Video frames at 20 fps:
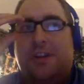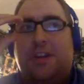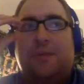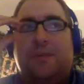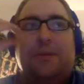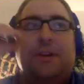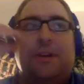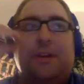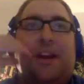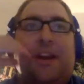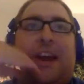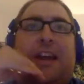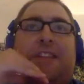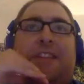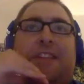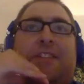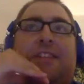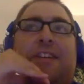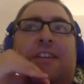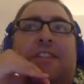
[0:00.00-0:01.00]
number 9
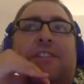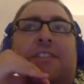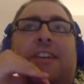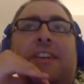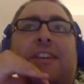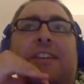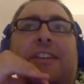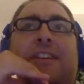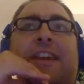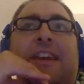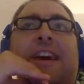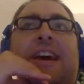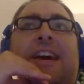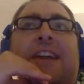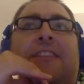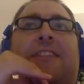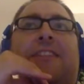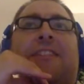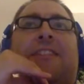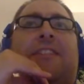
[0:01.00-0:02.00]
and things like
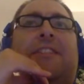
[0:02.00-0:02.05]
that.